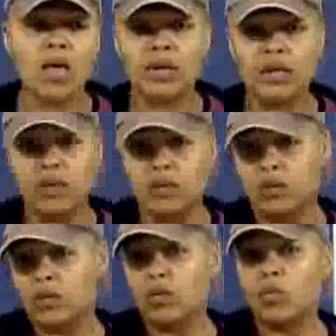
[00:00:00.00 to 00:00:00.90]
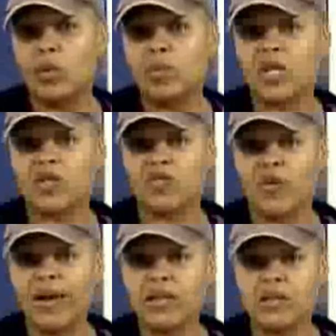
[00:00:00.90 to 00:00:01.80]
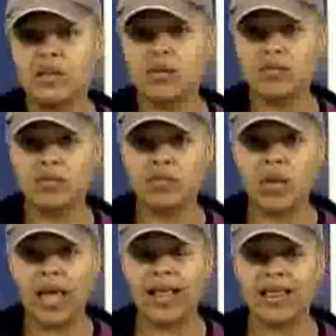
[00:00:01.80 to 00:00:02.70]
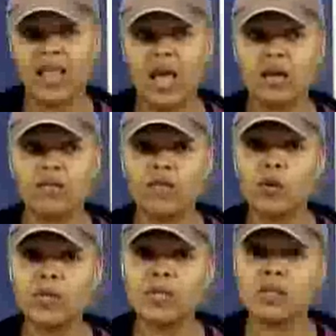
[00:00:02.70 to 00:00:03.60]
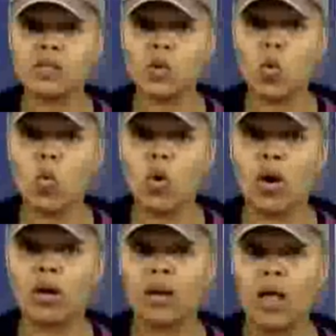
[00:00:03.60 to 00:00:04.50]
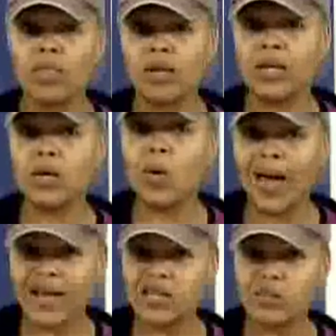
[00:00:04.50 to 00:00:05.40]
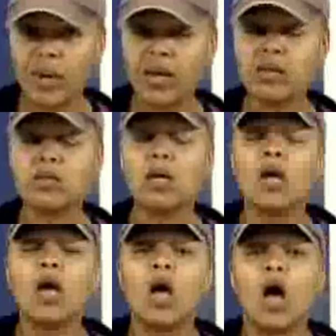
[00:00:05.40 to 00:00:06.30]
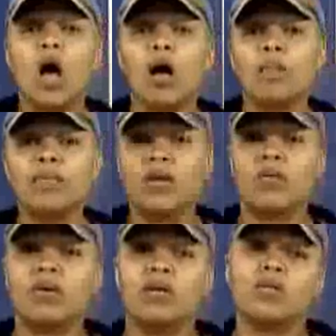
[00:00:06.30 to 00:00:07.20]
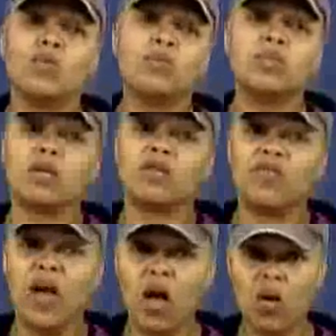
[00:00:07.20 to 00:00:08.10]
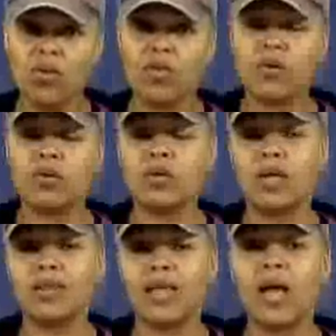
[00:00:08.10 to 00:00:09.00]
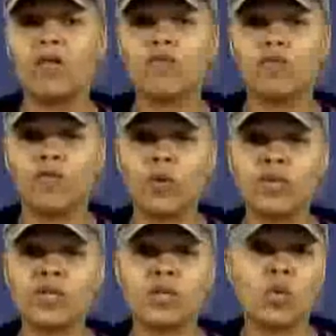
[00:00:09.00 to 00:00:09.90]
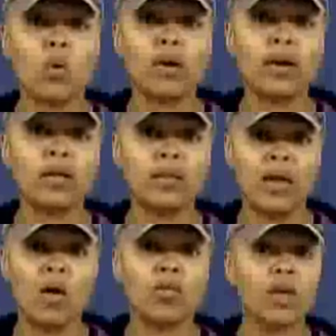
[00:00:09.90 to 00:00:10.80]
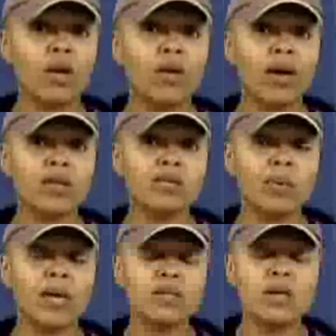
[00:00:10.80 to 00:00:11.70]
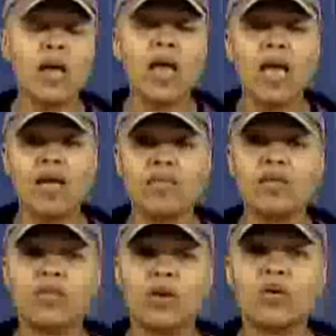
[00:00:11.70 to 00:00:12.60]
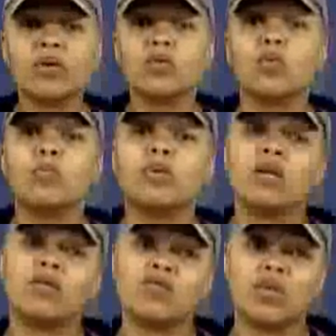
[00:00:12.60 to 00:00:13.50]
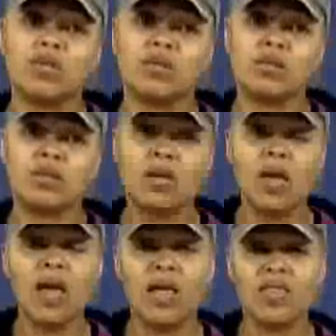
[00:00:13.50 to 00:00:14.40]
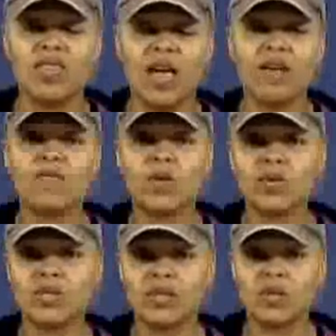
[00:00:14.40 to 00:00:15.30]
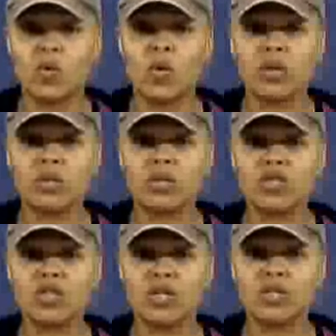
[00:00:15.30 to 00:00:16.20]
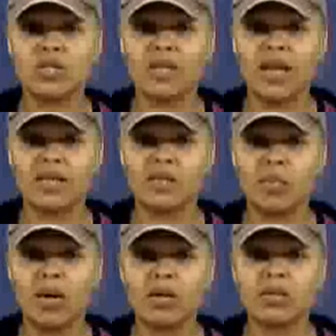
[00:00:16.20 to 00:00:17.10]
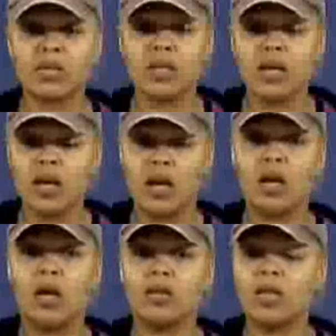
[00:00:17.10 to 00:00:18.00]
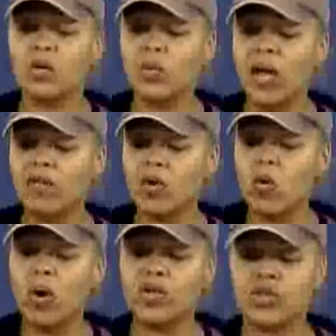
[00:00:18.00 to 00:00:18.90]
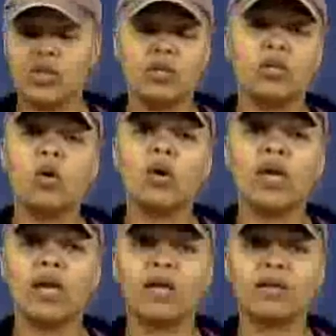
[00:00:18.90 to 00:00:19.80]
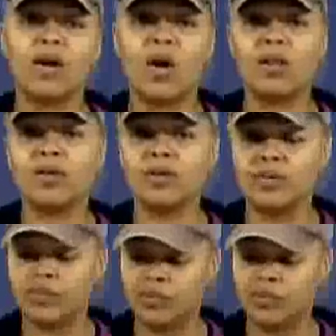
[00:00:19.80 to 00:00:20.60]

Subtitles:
Is reproductive rights, and that focuses on the legal aspect. There is reproductive health, and that focuses on the healthcare aspect. And then there is reproductive justice, and that focuses on the justice aspect. I think we have a question. Go ahead, caller.